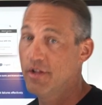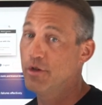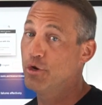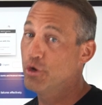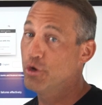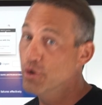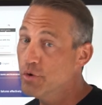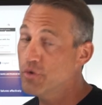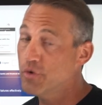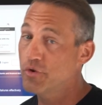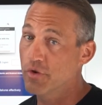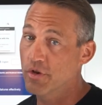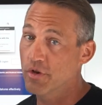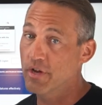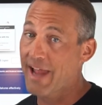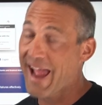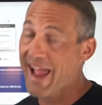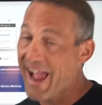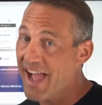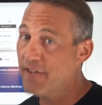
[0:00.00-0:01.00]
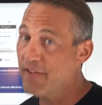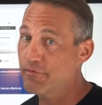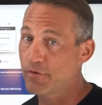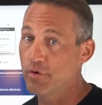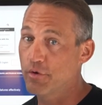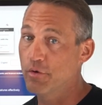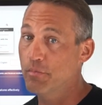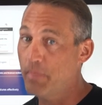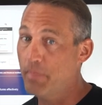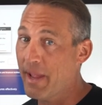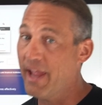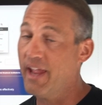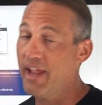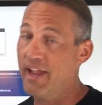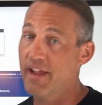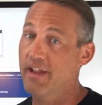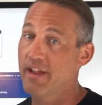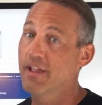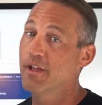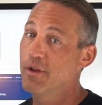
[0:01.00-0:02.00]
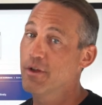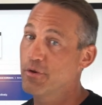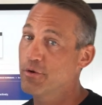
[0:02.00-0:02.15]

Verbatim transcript: you should have to pay